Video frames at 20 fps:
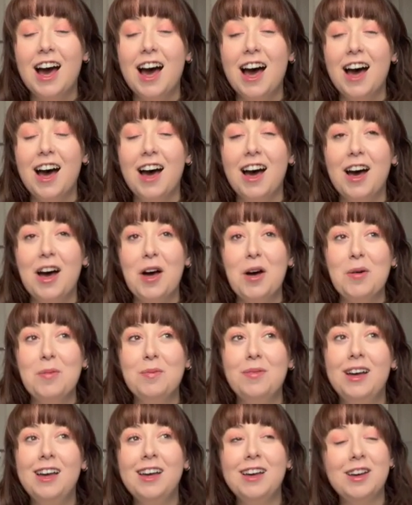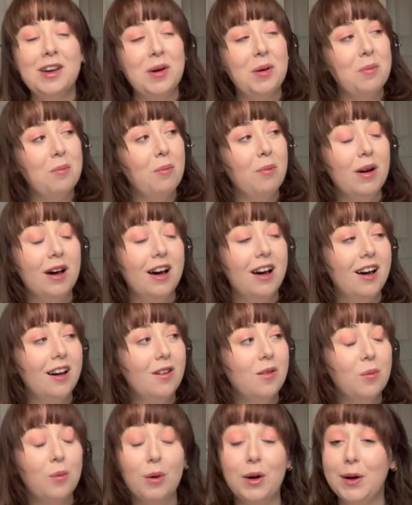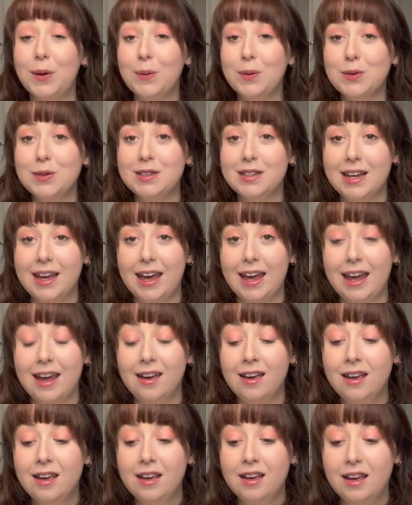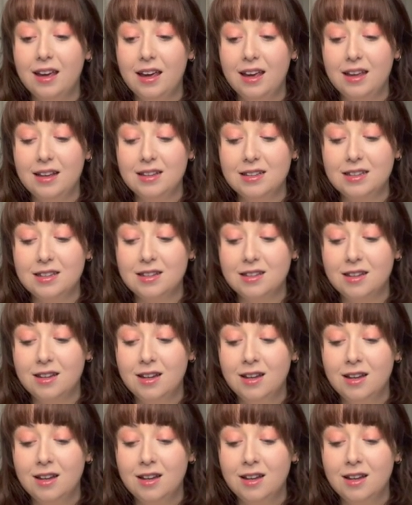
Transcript: But we will see. It's,